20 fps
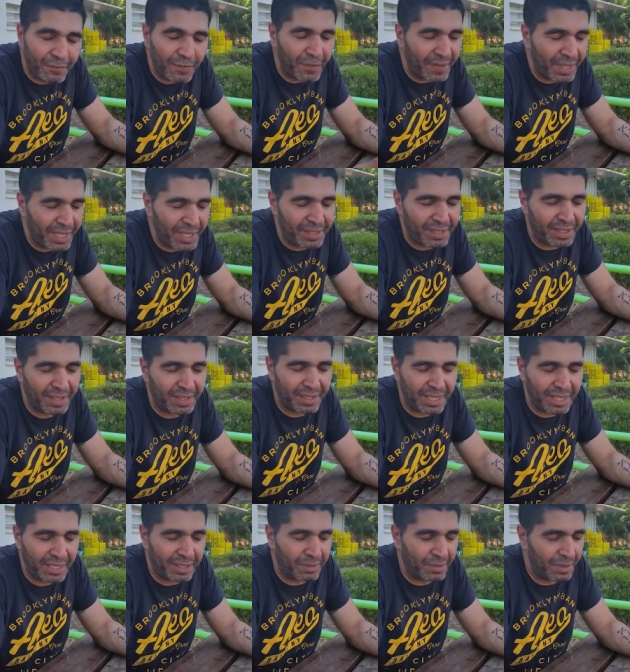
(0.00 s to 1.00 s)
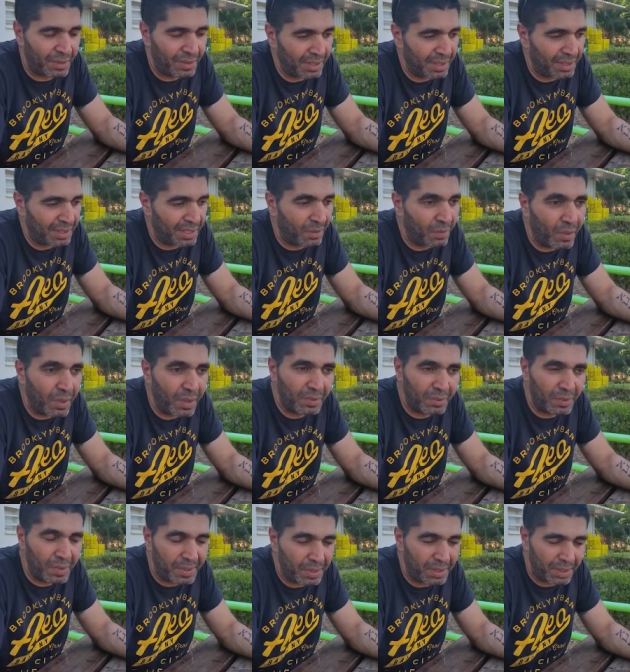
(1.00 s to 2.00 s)
for Israel that the
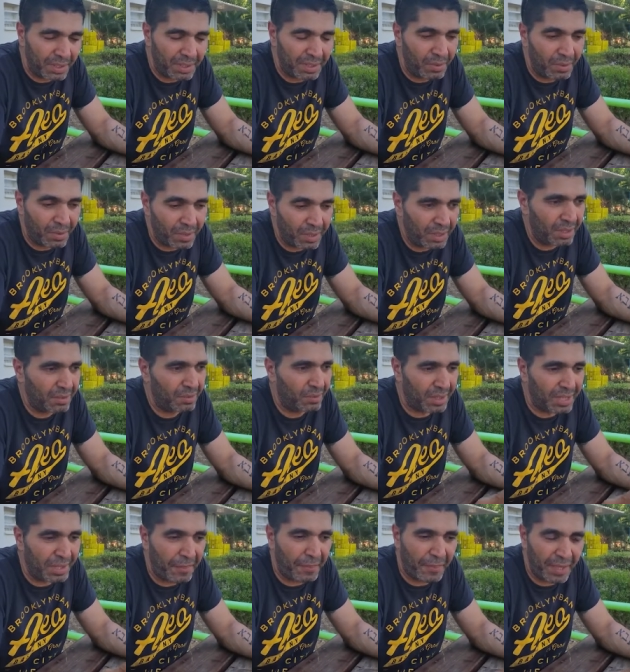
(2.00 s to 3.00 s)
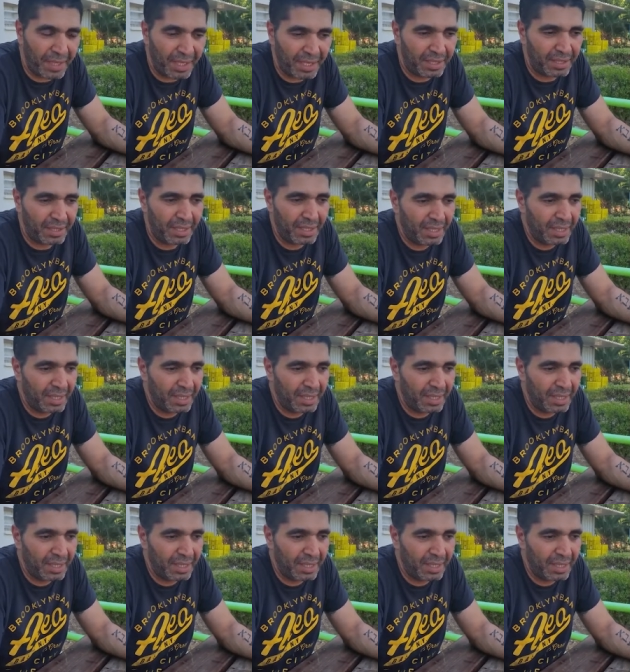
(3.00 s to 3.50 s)
world will think